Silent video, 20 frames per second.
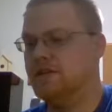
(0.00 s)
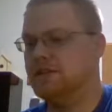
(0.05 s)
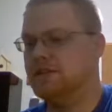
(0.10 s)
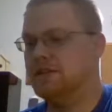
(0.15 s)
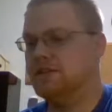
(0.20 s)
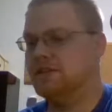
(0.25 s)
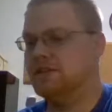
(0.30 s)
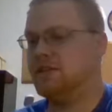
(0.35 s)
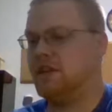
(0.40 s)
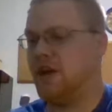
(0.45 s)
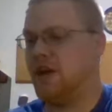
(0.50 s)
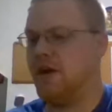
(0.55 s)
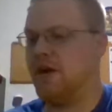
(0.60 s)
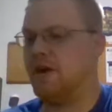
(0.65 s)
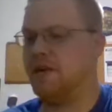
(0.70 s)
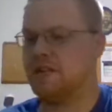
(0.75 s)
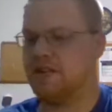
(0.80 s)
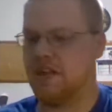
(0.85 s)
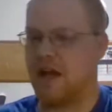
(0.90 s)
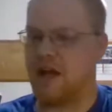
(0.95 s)
So I
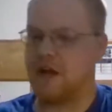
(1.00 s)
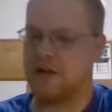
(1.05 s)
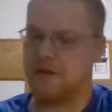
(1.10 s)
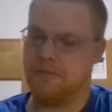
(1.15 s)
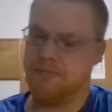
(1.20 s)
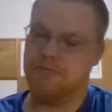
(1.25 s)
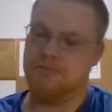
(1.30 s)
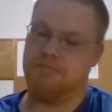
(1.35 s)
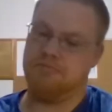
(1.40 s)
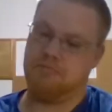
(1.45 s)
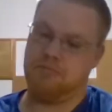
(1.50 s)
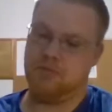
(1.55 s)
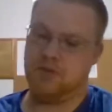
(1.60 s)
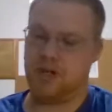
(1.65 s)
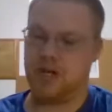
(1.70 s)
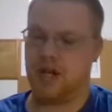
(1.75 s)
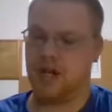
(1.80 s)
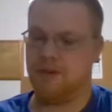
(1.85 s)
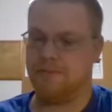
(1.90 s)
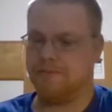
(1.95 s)
was like,
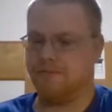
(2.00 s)
okay.